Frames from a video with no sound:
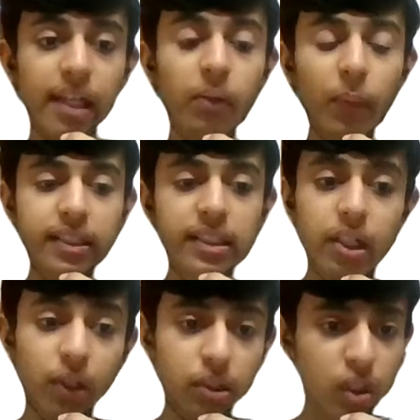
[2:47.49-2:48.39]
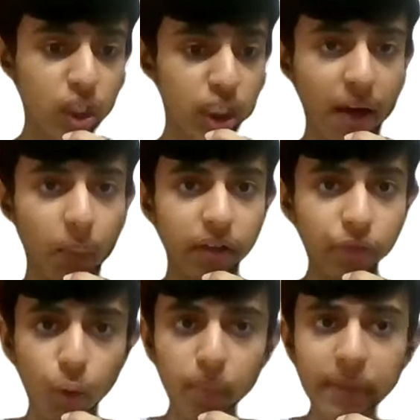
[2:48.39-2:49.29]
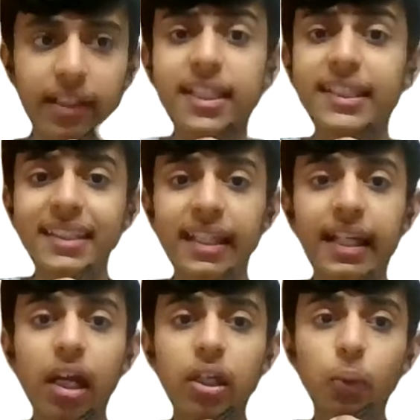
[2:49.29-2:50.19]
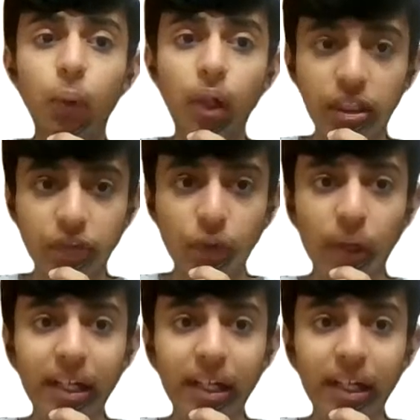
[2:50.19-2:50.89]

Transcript: In 1 second also it covered 4 meters, and 2 also 4.